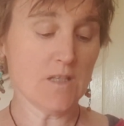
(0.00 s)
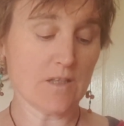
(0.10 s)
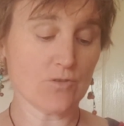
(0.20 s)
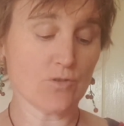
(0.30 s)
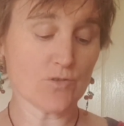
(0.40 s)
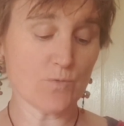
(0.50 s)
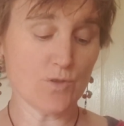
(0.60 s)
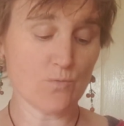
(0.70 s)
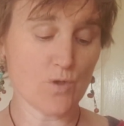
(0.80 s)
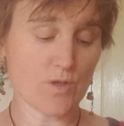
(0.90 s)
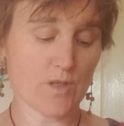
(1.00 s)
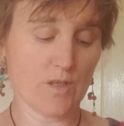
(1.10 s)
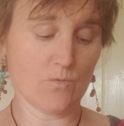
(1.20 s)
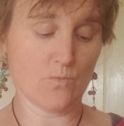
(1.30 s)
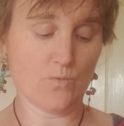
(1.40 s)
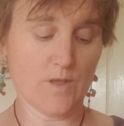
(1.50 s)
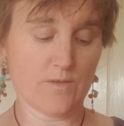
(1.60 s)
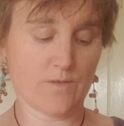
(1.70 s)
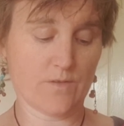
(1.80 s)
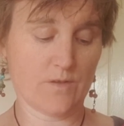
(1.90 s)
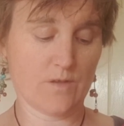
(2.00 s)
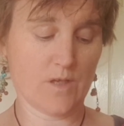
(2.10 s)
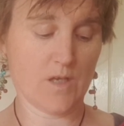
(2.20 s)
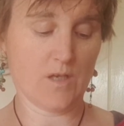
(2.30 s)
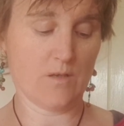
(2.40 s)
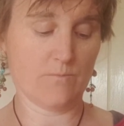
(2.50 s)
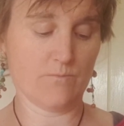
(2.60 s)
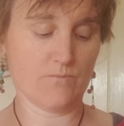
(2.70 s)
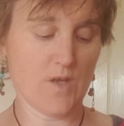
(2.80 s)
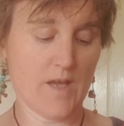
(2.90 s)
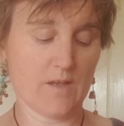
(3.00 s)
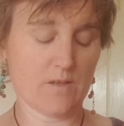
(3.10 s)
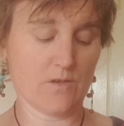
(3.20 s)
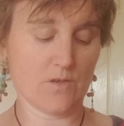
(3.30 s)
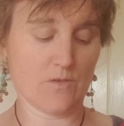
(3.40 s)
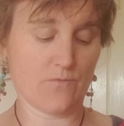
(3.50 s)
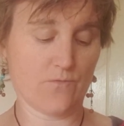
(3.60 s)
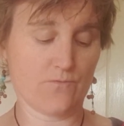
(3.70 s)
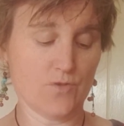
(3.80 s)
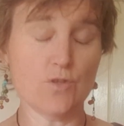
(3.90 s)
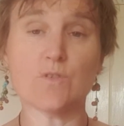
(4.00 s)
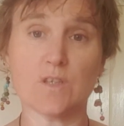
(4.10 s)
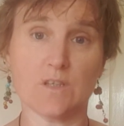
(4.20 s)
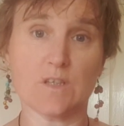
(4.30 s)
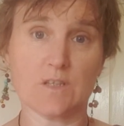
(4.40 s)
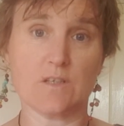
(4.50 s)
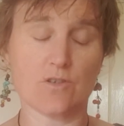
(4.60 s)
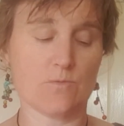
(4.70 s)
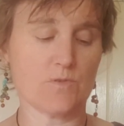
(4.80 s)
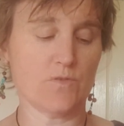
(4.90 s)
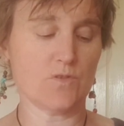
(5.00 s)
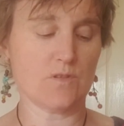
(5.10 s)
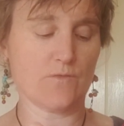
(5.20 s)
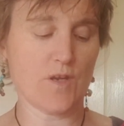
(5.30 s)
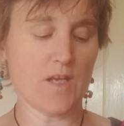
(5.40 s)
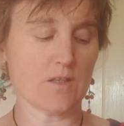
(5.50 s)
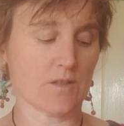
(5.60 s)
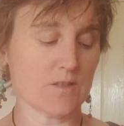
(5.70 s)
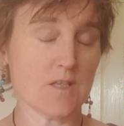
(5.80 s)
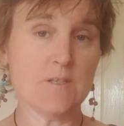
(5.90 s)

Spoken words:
Now, of course, when you're working with, if using this in terms of using it for head lice,